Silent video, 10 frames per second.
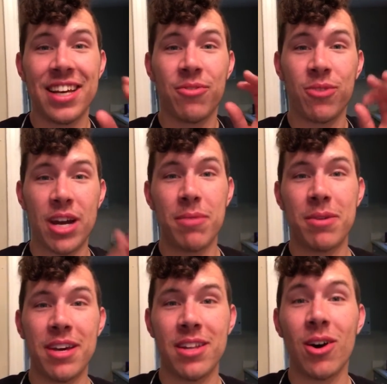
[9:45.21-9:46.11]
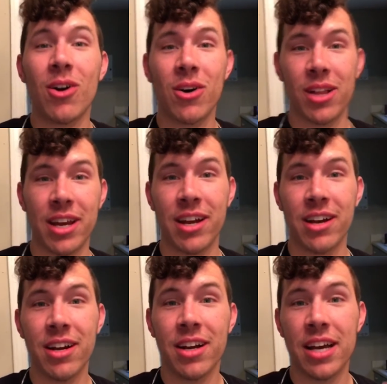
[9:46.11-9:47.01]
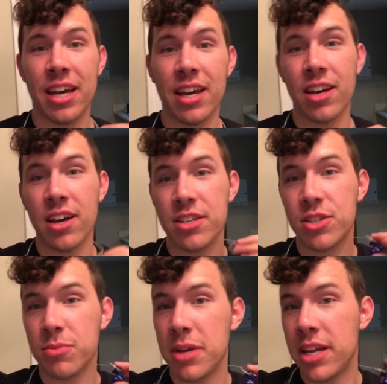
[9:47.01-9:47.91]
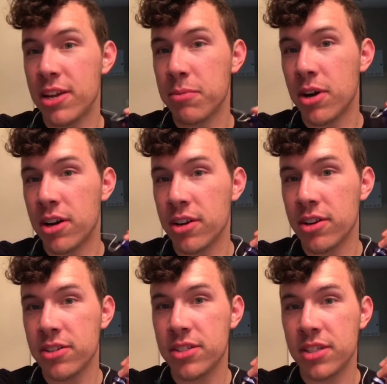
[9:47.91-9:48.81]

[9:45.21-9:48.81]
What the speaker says: recommend All Clear custom in-ear monitors.